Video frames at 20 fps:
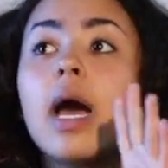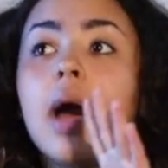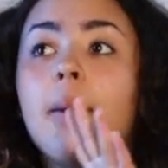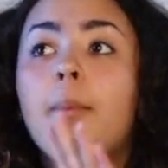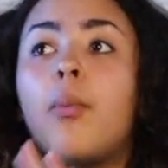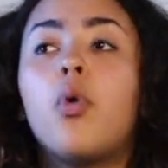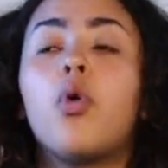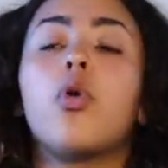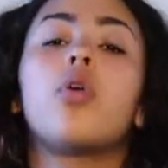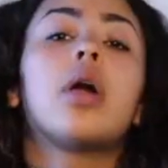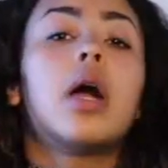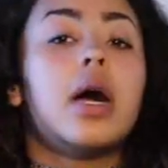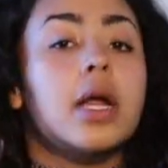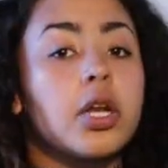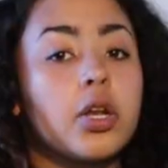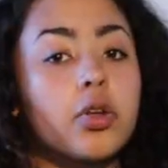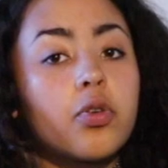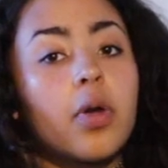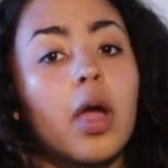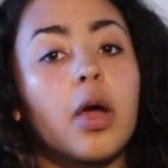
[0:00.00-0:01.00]
more
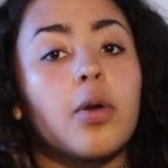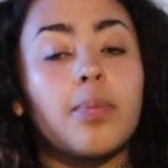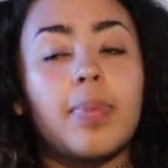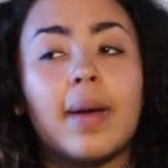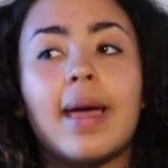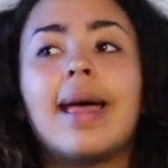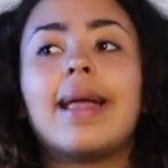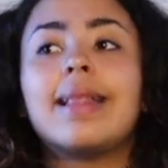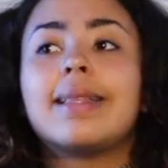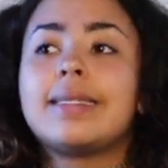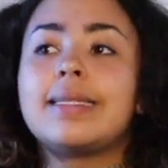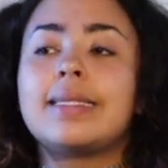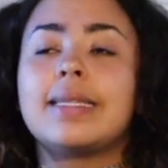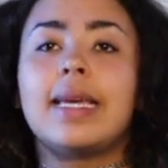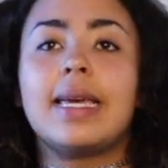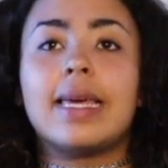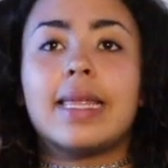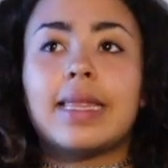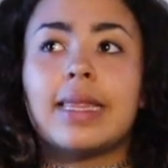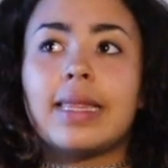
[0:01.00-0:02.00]
underground bands
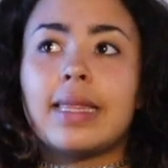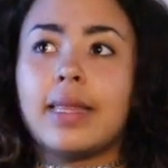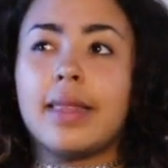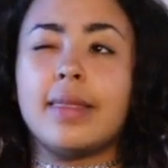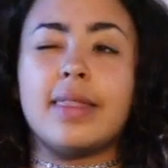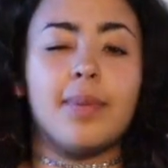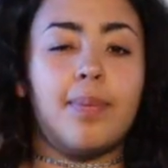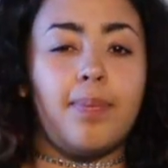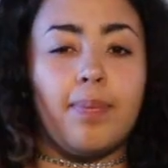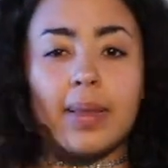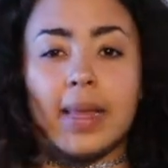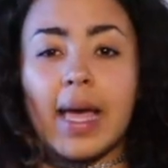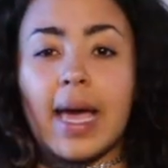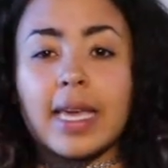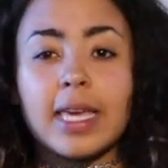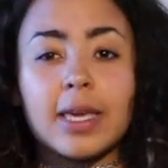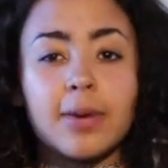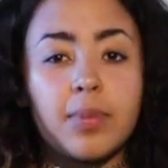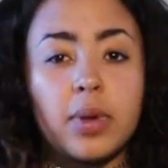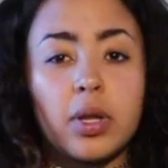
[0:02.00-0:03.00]
in the
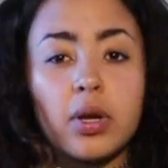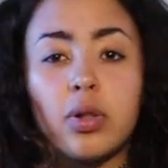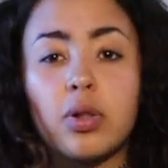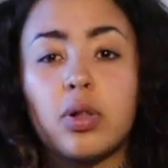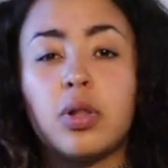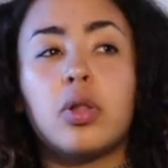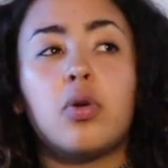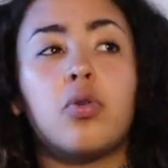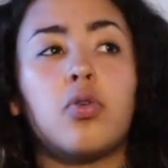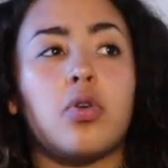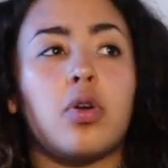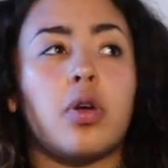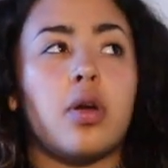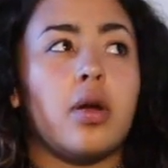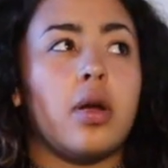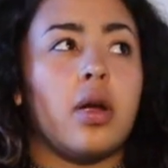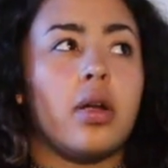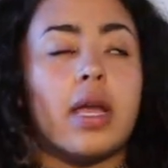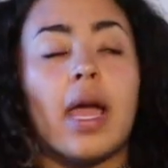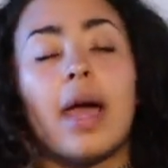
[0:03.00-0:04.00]
black metal,
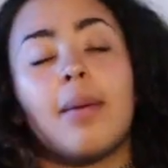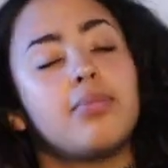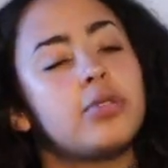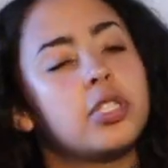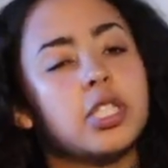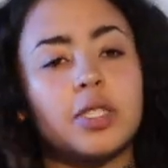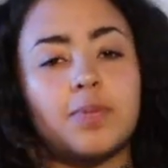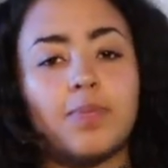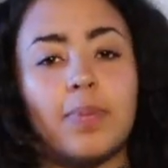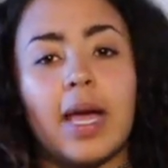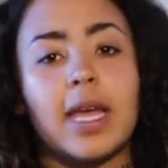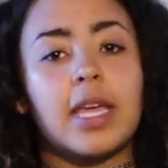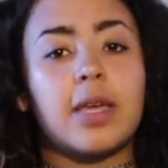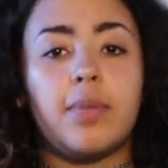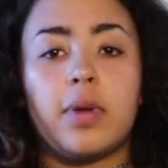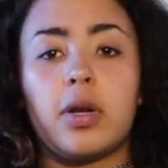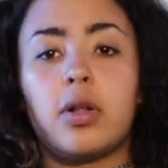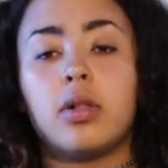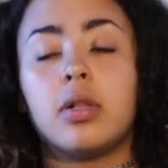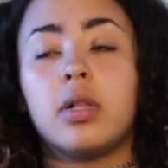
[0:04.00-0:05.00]
or yeah, just black
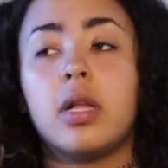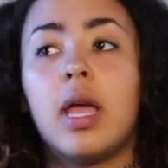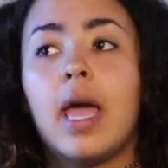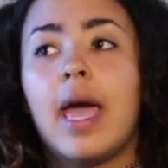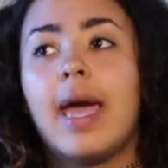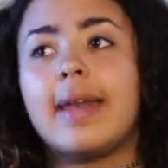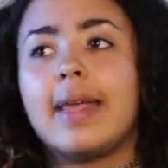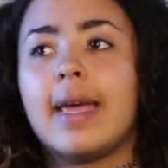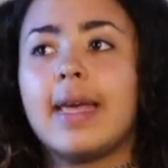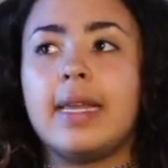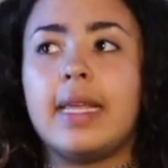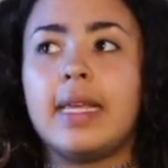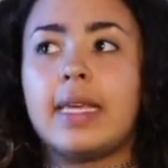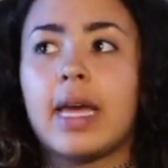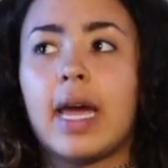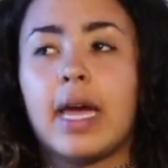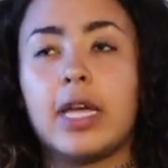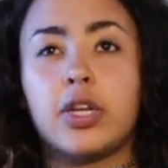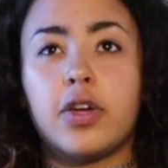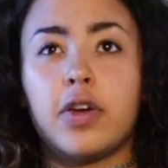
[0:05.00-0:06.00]
metal, and any
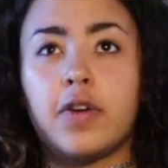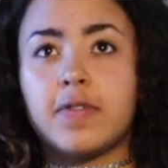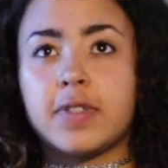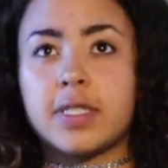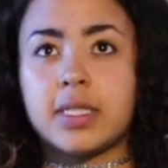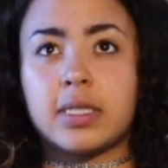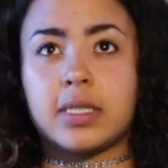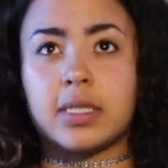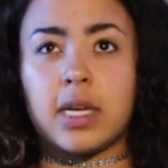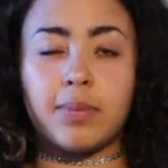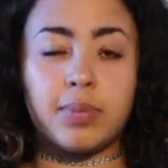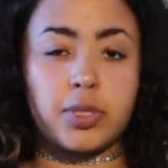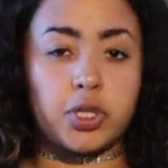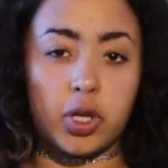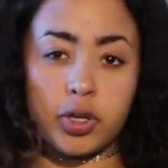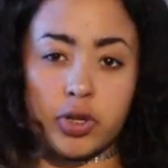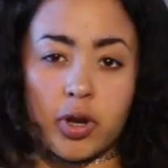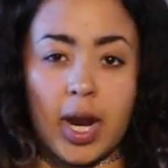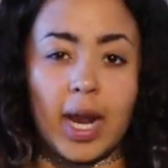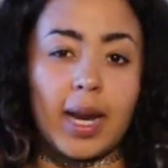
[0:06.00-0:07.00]
kind of
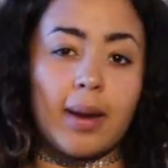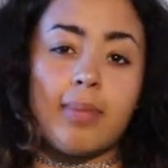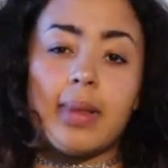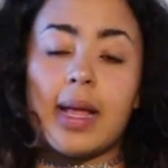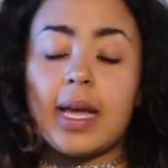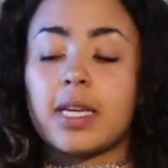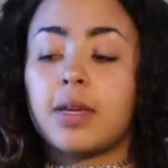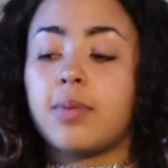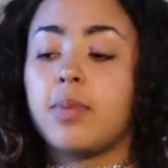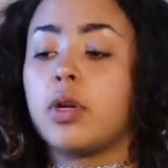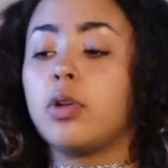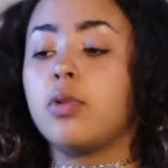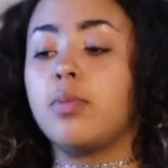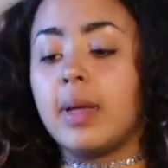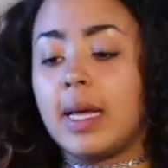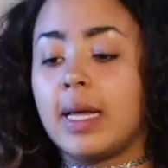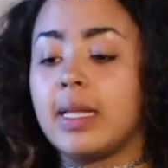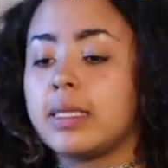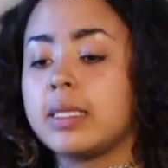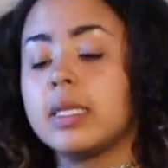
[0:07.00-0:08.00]
subgenre in black metal
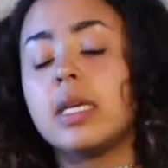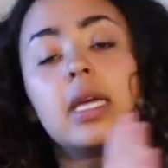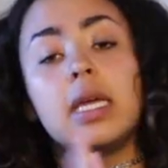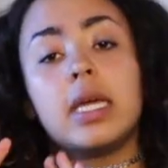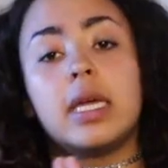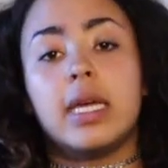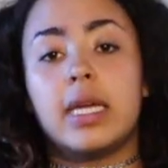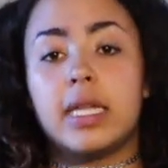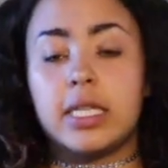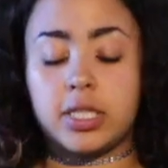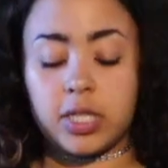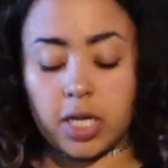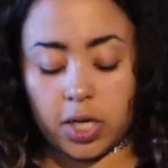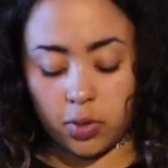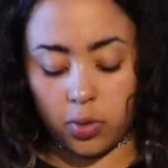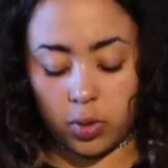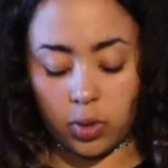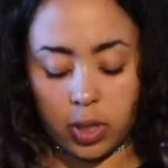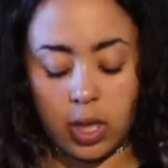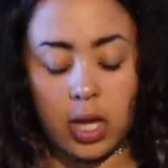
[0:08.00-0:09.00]
bands in
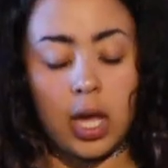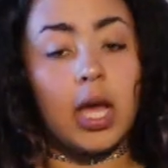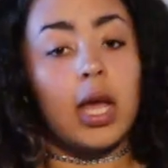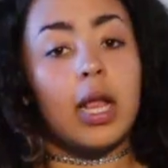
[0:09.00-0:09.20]
general.